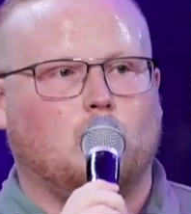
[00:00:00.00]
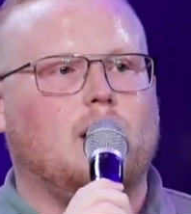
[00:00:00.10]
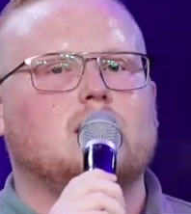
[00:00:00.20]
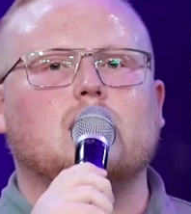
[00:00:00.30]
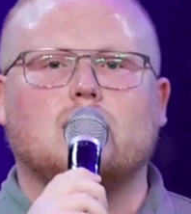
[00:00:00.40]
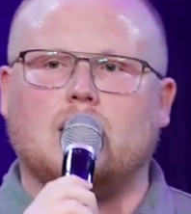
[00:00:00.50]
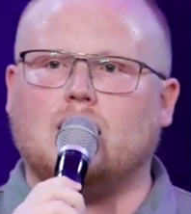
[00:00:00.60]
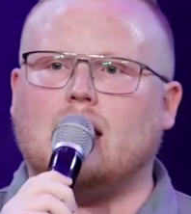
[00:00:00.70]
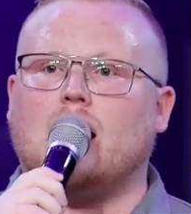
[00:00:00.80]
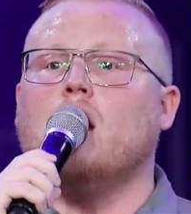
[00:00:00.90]
What is the
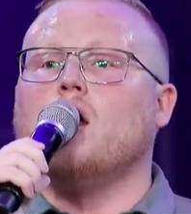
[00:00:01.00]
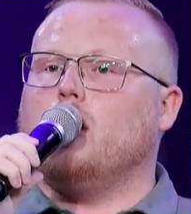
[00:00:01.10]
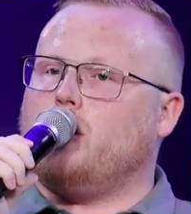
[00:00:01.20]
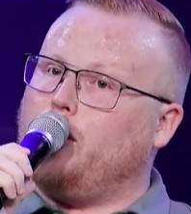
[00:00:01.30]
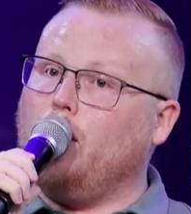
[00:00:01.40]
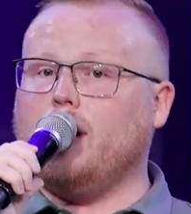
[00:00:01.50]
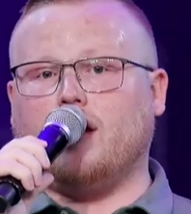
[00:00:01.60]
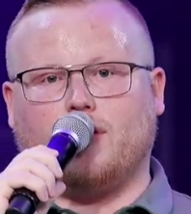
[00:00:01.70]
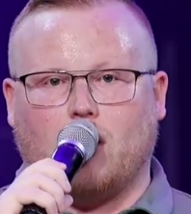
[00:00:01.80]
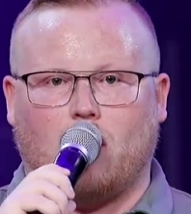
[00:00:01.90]
thing that the
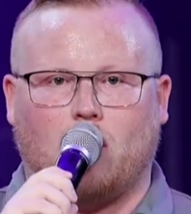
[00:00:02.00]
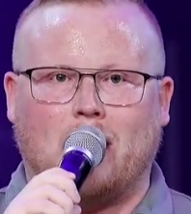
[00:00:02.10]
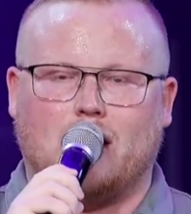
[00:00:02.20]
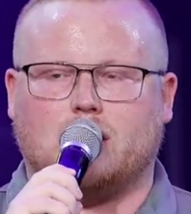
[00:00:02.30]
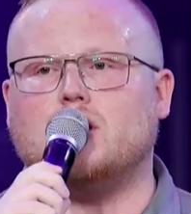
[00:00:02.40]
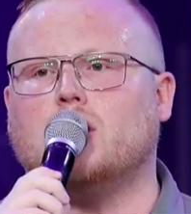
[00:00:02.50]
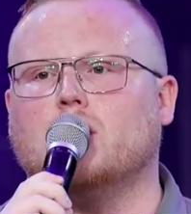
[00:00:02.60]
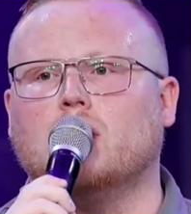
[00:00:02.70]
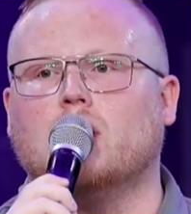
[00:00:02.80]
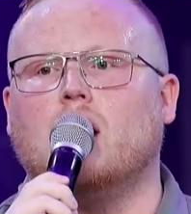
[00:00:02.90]
authority of the home has to
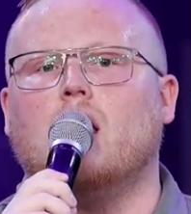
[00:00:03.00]
do?